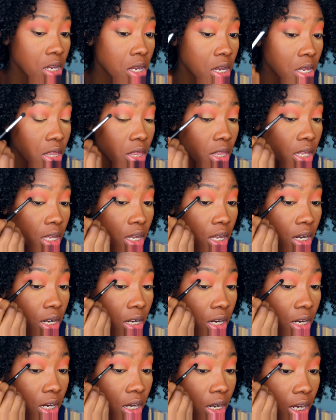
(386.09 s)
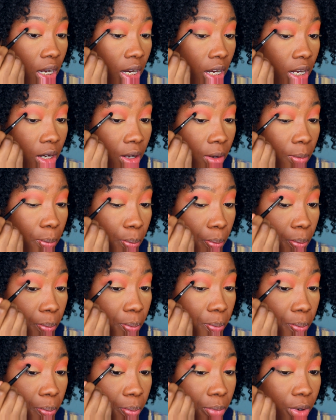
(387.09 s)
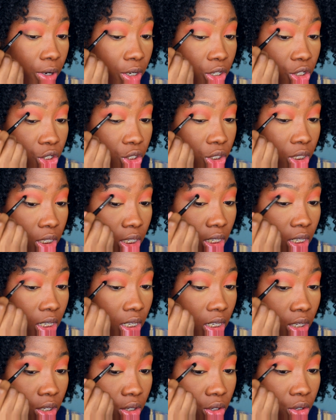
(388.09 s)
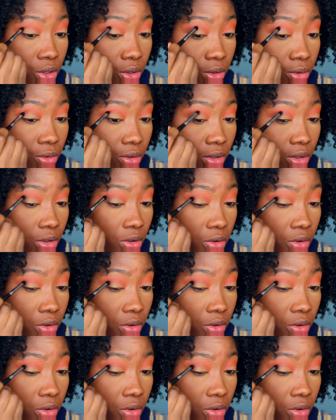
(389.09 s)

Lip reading: and then kind of brush it into the